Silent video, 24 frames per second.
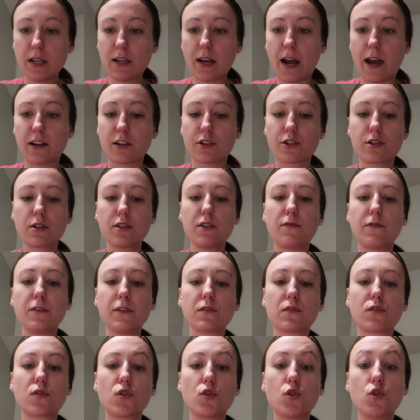It actually
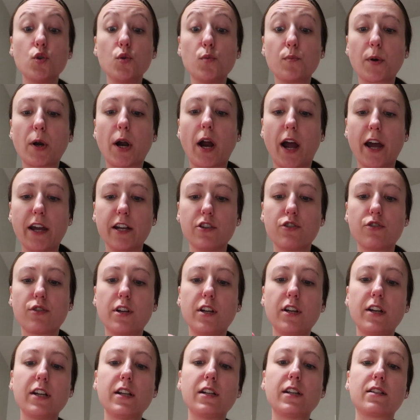feels super
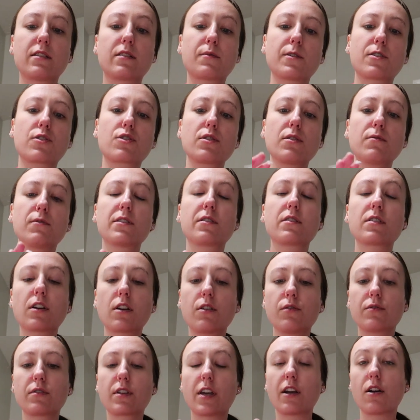hydrating, especially once it
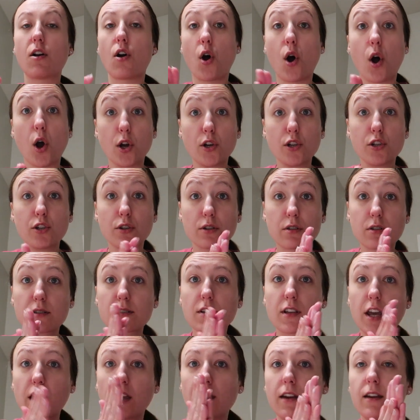goes like on your
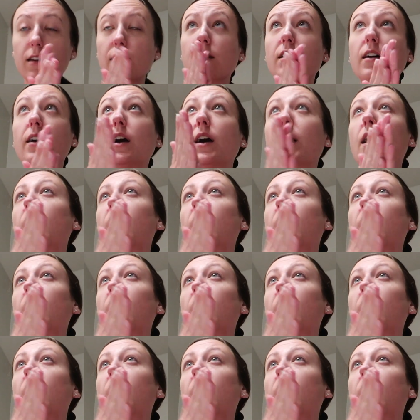skin.